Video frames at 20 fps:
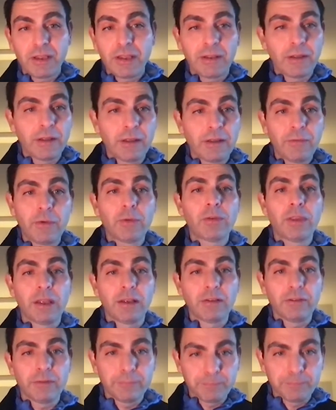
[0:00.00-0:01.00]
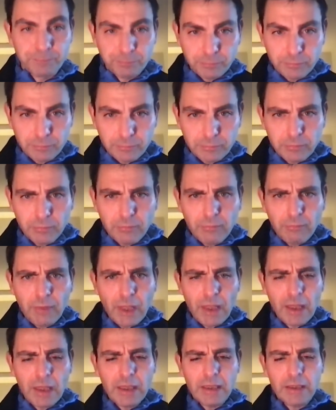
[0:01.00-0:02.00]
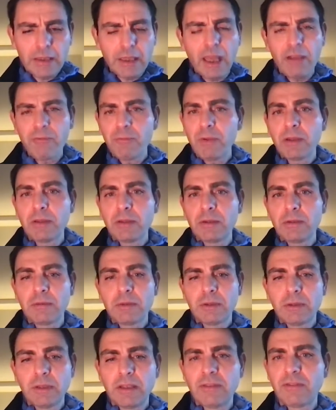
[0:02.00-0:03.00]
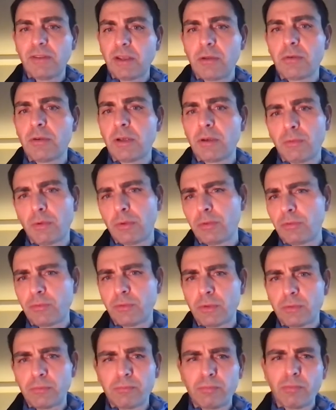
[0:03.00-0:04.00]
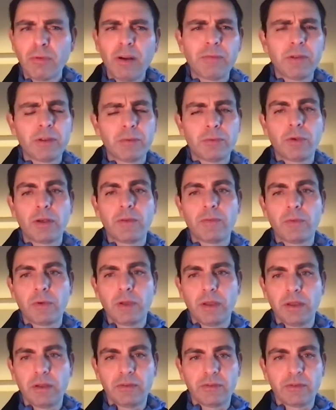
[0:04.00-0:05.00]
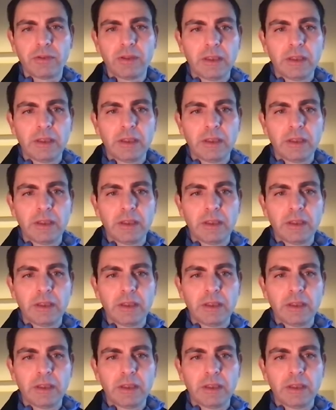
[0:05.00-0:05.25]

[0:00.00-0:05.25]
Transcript: a few things, and I've been in security roles for roughly 24 years.